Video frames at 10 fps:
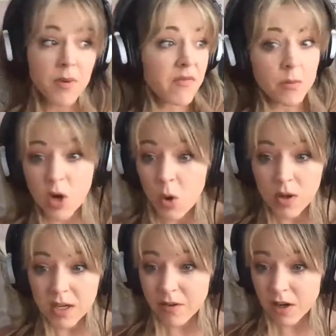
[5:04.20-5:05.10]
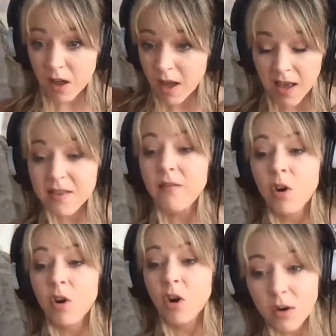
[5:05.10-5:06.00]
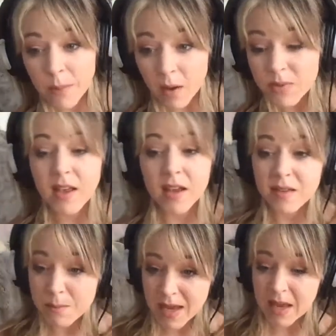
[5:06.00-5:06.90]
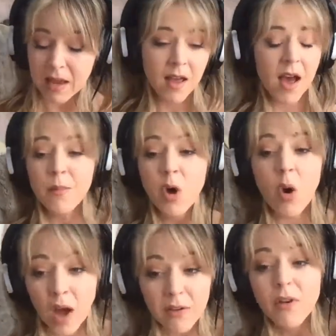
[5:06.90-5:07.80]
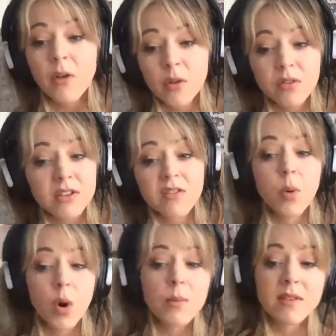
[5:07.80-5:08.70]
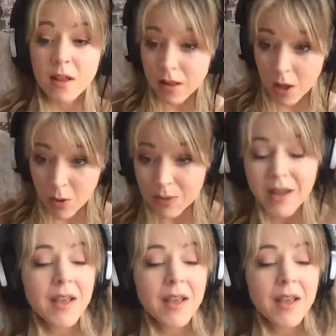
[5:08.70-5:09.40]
of them no one even has ever heard about besides me. I felt those disappointments alone.